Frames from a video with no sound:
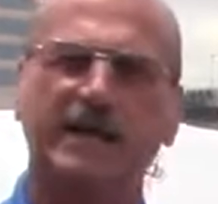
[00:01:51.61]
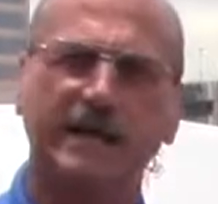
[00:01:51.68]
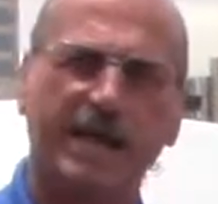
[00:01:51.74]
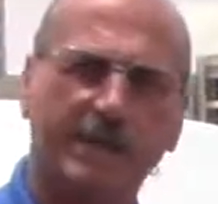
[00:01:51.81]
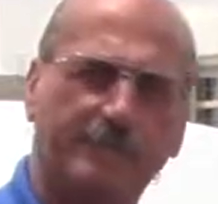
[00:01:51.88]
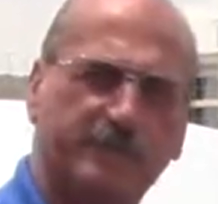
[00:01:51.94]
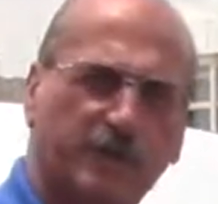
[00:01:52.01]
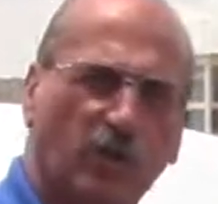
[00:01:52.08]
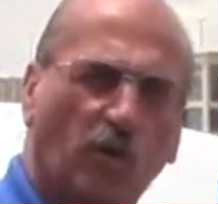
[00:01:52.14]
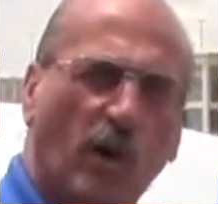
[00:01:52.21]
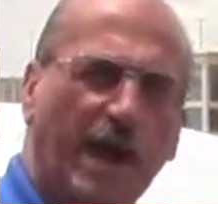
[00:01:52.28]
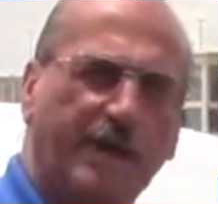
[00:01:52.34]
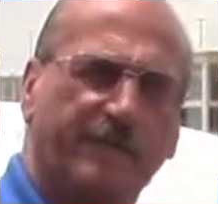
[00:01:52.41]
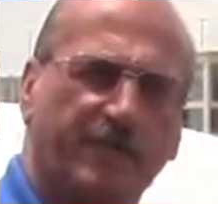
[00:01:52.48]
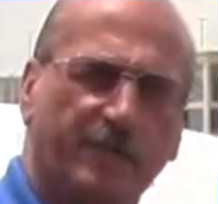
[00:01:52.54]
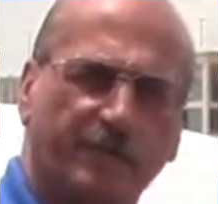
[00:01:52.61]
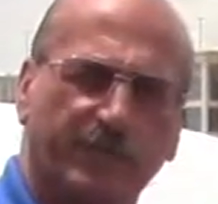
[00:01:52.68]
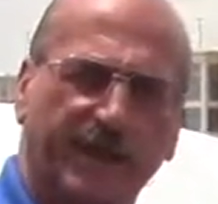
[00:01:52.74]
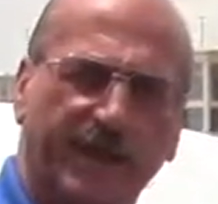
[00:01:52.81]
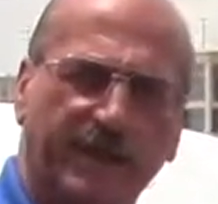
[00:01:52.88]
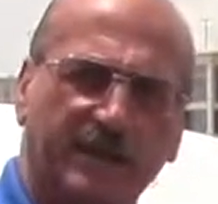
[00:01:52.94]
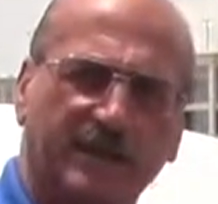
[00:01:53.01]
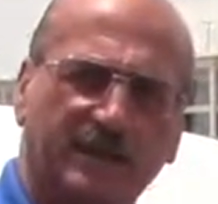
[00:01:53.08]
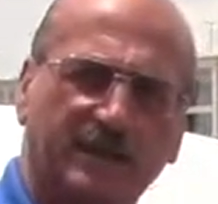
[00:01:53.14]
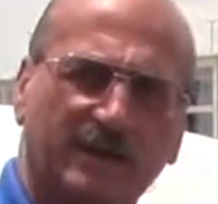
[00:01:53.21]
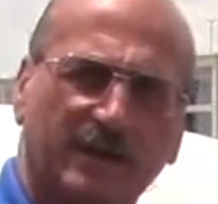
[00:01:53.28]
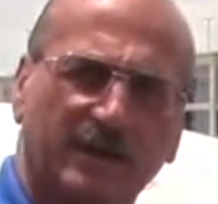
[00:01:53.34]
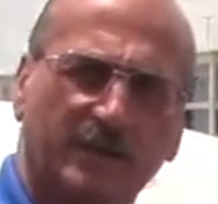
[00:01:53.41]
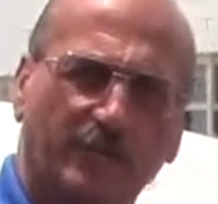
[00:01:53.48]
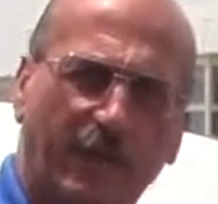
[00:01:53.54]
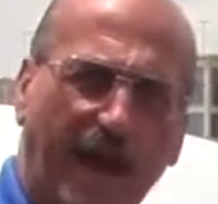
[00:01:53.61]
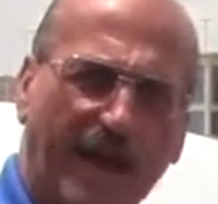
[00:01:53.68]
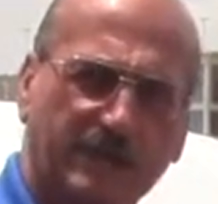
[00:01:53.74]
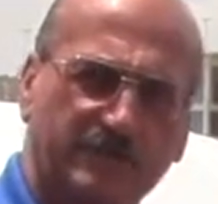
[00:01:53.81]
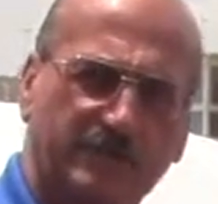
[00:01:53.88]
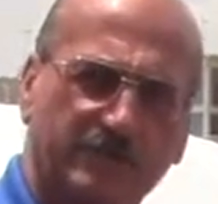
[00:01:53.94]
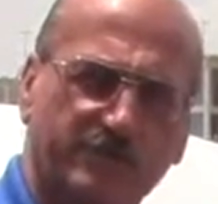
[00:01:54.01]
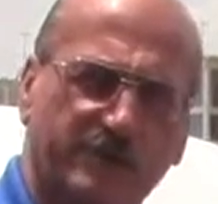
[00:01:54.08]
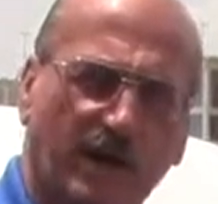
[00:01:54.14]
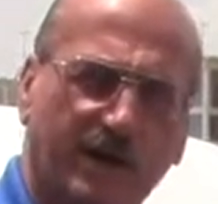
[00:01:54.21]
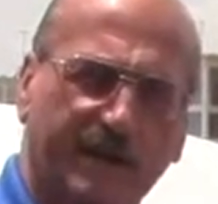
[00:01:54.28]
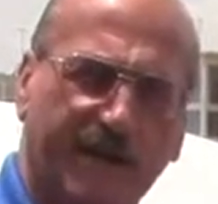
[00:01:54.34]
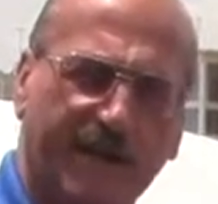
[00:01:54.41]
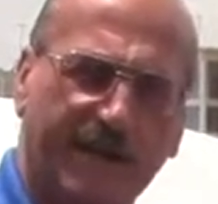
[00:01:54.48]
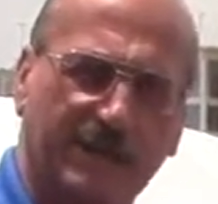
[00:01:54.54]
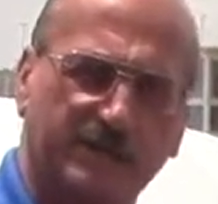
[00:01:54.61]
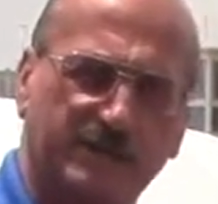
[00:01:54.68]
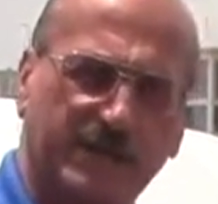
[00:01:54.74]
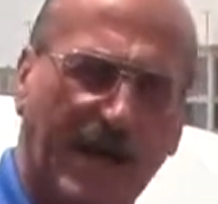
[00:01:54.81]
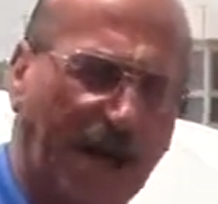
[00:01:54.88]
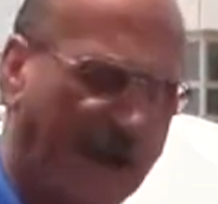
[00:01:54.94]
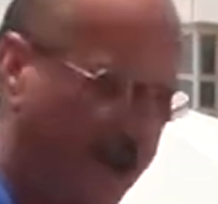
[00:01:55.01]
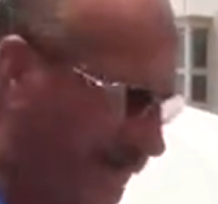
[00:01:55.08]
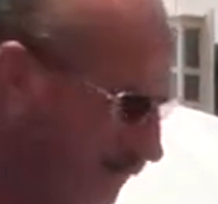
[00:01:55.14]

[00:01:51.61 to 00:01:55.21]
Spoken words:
keeps it away from the passengers on the inside.